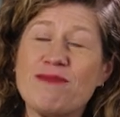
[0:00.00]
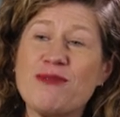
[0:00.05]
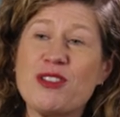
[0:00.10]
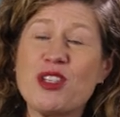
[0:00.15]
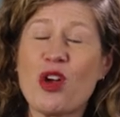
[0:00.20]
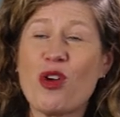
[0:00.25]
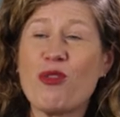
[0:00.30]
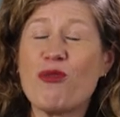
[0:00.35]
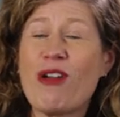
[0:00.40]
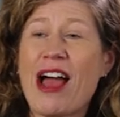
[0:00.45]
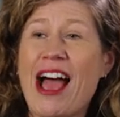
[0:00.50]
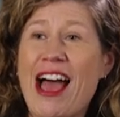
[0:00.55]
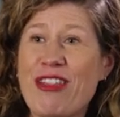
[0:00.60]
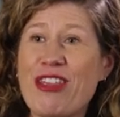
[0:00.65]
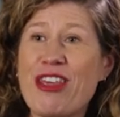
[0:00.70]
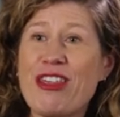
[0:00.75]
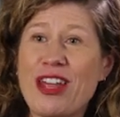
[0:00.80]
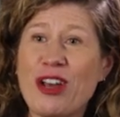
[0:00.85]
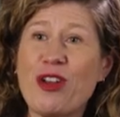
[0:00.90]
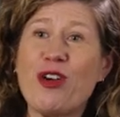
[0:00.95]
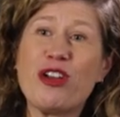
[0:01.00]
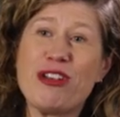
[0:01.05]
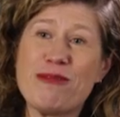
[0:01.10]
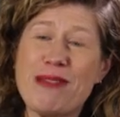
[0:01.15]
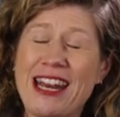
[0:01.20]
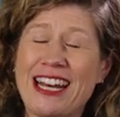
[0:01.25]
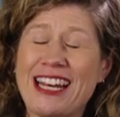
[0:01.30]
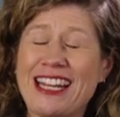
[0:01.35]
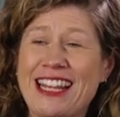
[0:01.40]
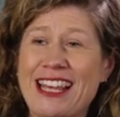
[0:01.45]
So rather than
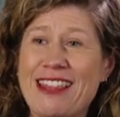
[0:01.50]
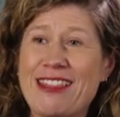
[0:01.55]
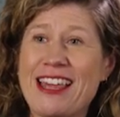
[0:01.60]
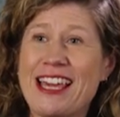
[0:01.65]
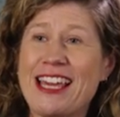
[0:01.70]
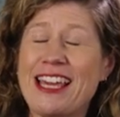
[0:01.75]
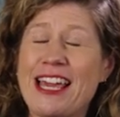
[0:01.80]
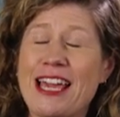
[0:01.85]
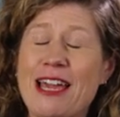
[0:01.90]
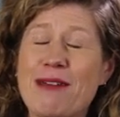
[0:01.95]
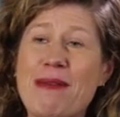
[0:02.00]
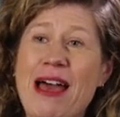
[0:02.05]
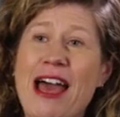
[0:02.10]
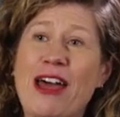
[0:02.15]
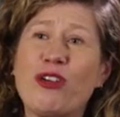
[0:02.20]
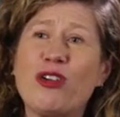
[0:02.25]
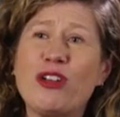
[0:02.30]
automatically thinking about